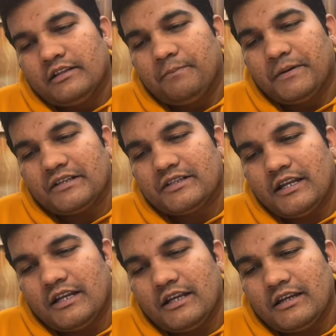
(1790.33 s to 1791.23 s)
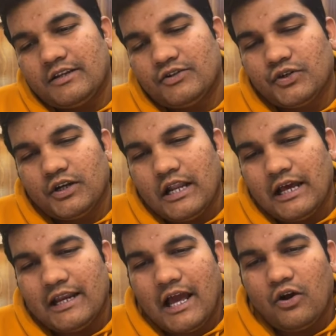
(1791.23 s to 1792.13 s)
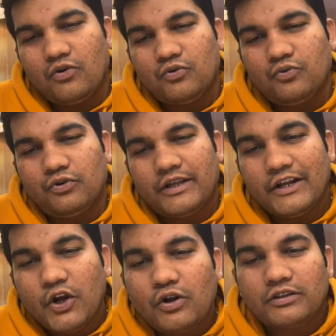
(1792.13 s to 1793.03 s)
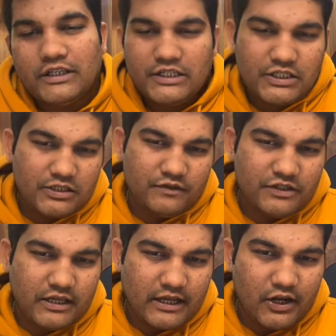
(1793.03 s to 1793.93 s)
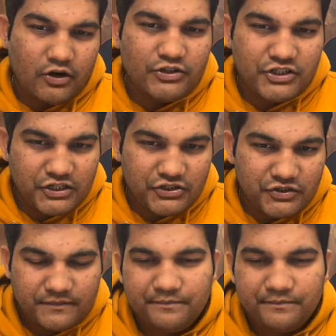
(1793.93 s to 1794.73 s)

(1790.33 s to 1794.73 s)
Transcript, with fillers: the person should learn how to ignore things which they cannot change